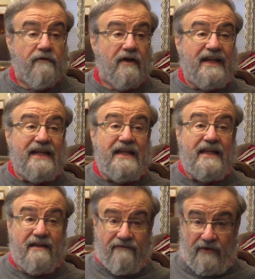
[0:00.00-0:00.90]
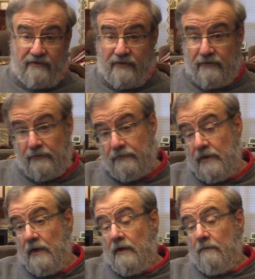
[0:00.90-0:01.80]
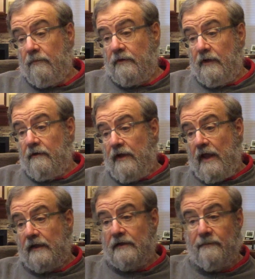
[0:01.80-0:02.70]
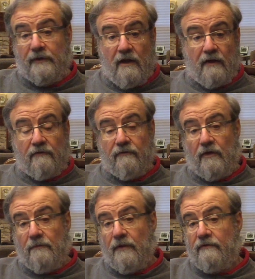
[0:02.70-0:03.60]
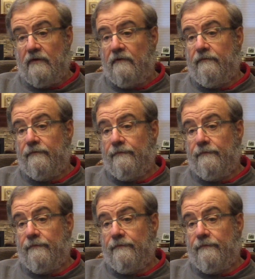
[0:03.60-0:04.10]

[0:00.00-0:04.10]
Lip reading: for any of us to do, particularly academic doctors like myself.